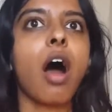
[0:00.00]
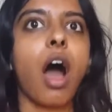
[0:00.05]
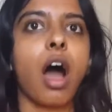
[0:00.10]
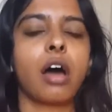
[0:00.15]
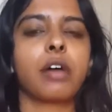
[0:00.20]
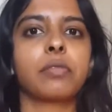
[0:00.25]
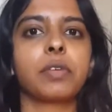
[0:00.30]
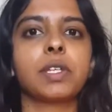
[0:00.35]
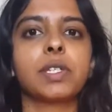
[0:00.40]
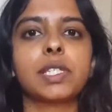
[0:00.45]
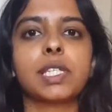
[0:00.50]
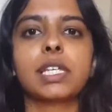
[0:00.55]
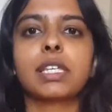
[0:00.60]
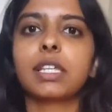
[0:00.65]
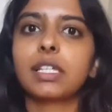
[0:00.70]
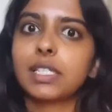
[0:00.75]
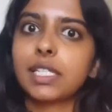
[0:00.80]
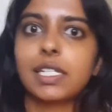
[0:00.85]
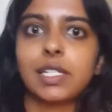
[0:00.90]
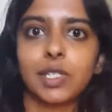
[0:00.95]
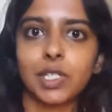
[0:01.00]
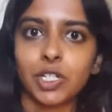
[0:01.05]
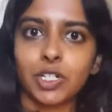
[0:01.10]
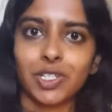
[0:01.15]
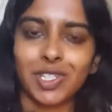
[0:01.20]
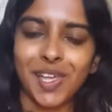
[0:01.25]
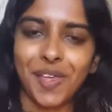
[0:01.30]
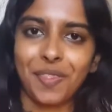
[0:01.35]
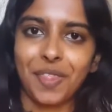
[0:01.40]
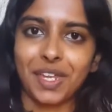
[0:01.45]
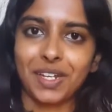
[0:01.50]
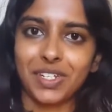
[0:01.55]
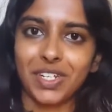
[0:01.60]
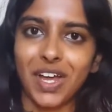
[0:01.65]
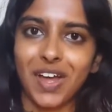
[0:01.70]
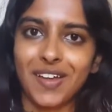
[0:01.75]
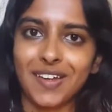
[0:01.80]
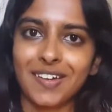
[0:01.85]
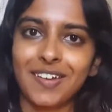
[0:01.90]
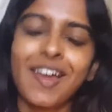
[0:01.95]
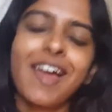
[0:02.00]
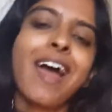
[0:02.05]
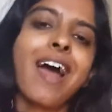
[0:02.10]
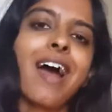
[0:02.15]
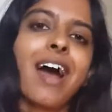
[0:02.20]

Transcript: Obviously, that's easier said than done.